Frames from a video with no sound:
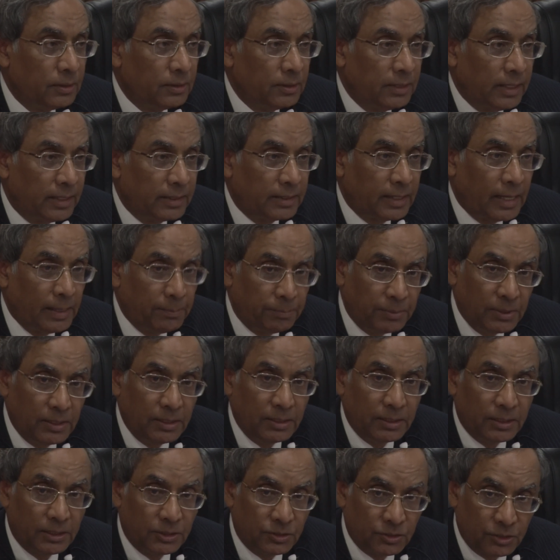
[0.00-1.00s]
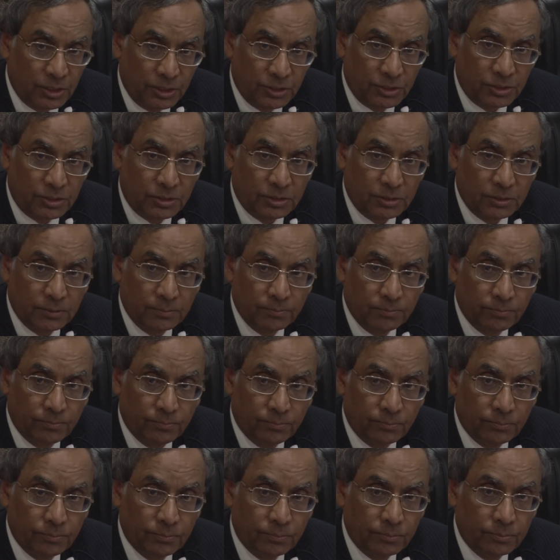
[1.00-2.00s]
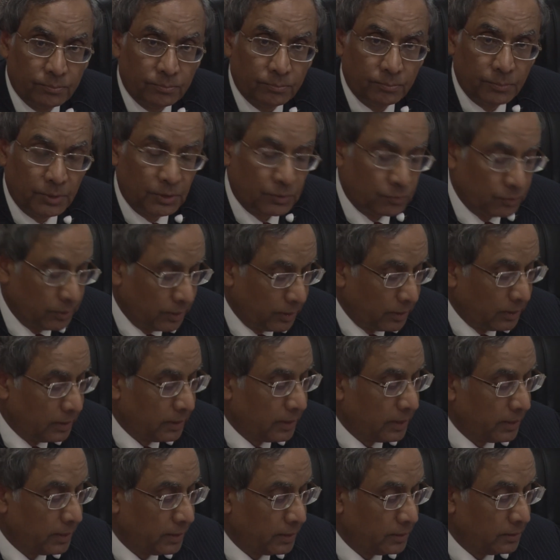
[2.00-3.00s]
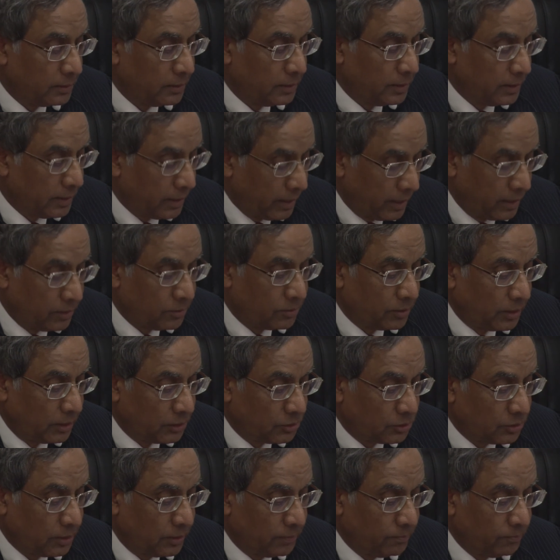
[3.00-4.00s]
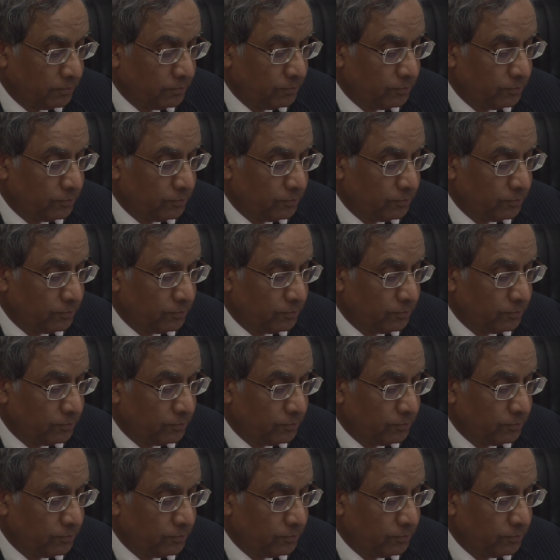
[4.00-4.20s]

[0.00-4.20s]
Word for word: that happily exists between India and, and Russia.